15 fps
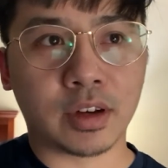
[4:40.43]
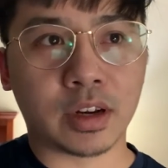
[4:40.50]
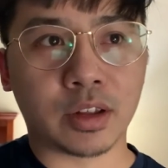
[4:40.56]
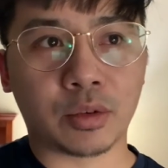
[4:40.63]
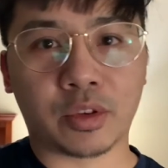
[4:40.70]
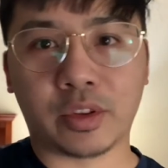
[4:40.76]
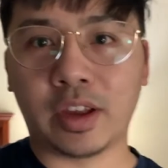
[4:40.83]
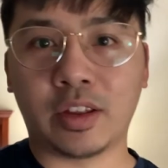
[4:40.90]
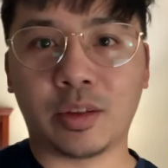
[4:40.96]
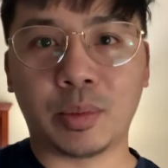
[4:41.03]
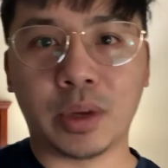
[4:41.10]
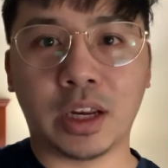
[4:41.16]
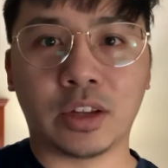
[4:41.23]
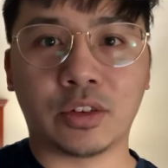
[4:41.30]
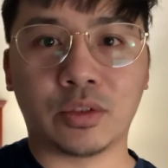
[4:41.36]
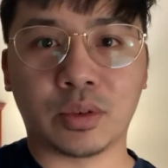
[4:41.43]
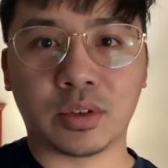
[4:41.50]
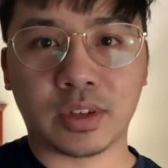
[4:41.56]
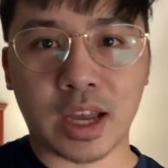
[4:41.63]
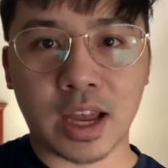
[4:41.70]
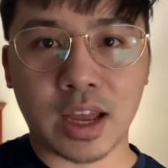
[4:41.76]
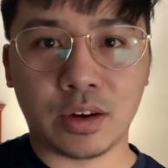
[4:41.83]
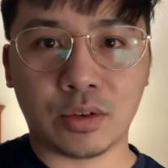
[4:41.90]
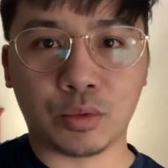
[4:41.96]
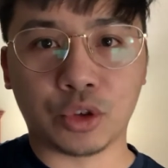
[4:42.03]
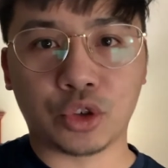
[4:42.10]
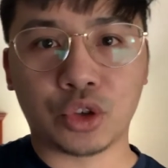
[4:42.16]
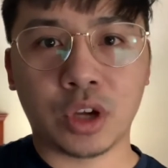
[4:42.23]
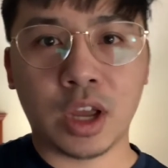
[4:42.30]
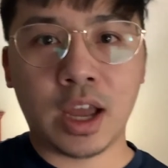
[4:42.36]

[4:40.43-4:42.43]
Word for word: another SACE meeting to attend, which